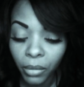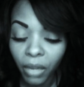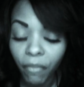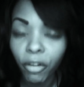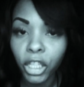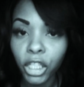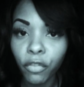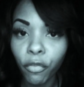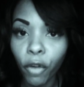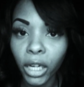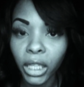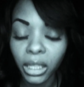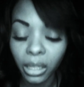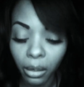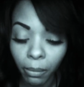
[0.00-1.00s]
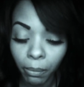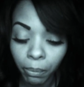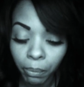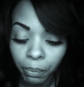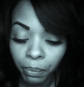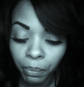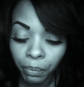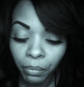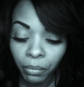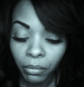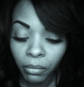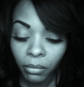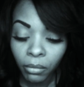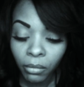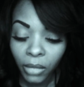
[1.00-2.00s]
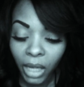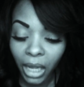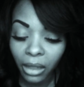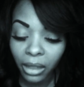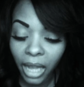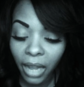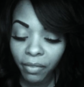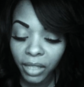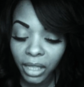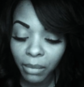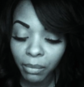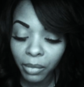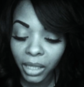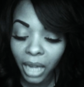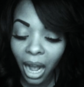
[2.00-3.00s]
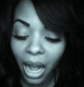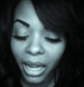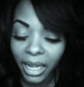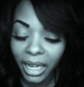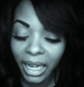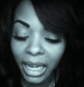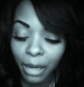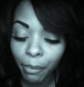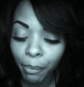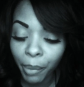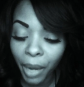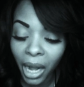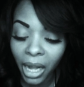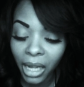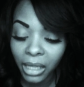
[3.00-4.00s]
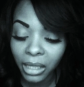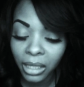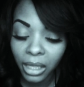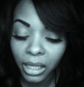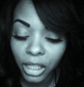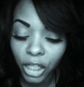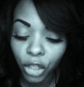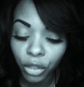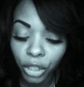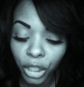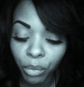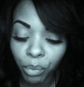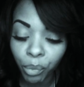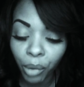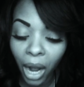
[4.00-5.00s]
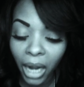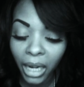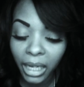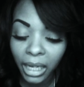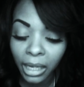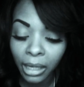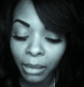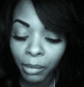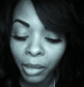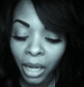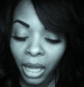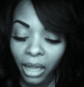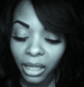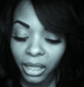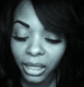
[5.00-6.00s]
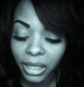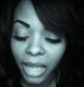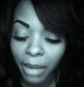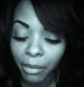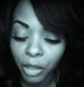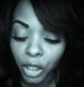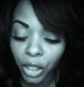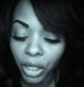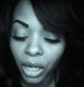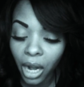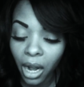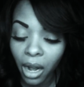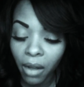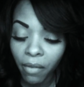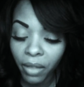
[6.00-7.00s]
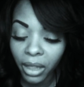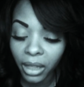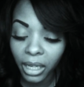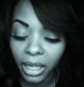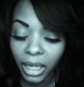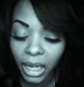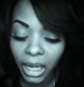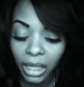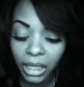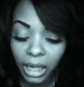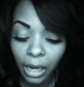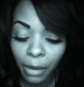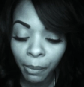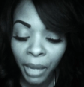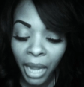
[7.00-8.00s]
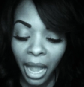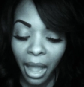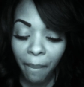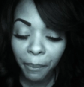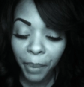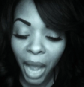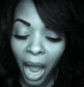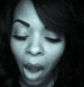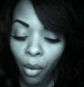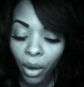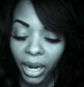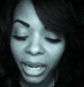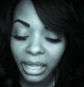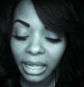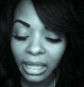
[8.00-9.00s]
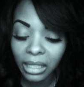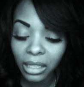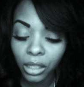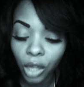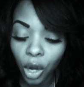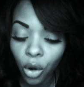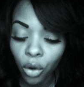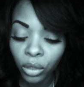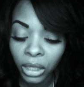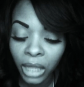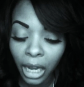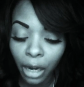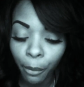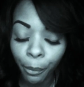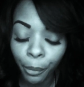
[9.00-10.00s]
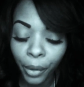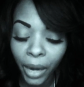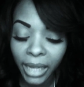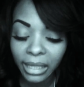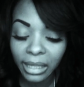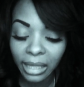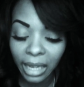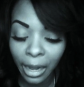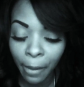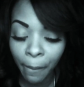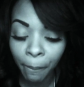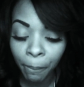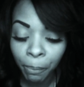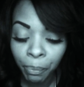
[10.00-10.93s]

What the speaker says: Verse 14. And left him not in bonds till she brought him the scepter of the kingdom and power against those that oppressed him.